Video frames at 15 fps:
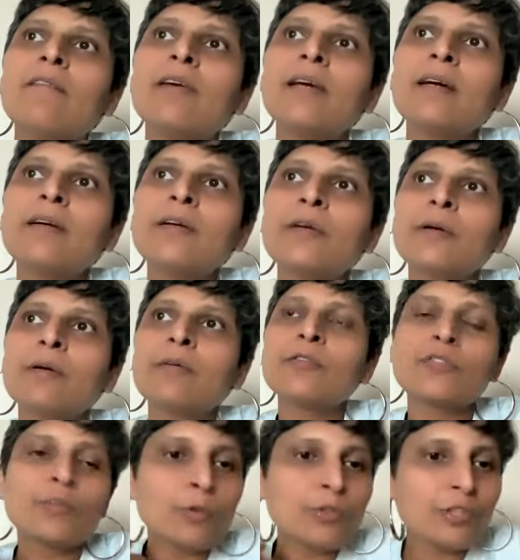we are
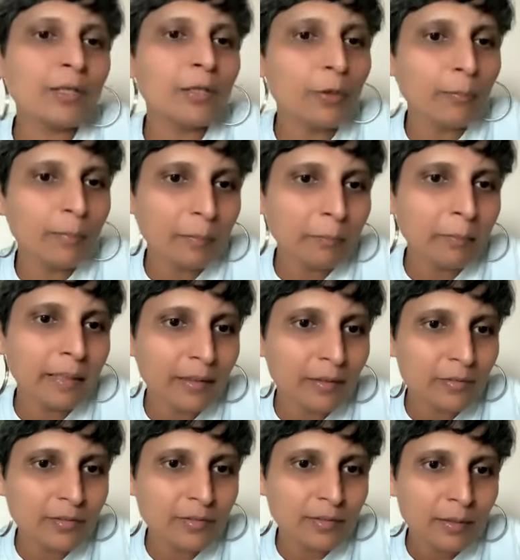social human
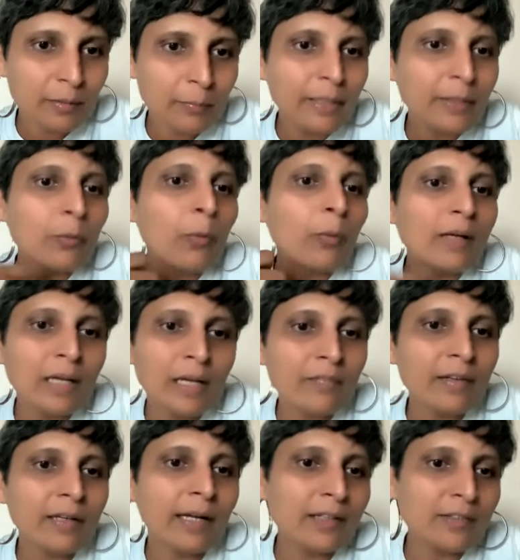beings we don't
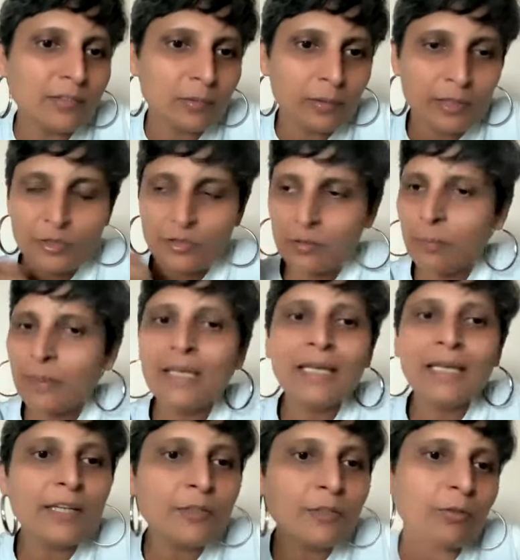live in isolation we
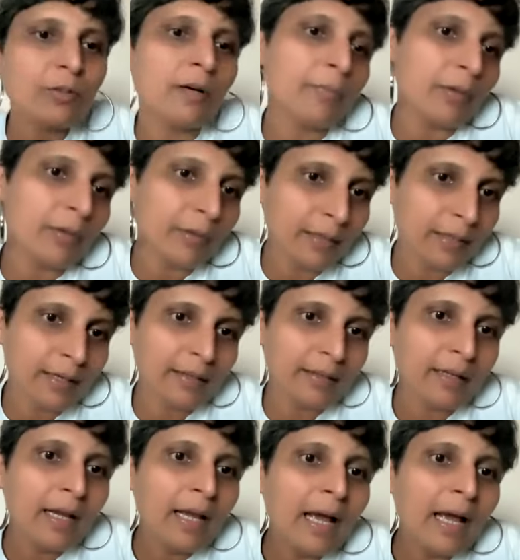need to communicate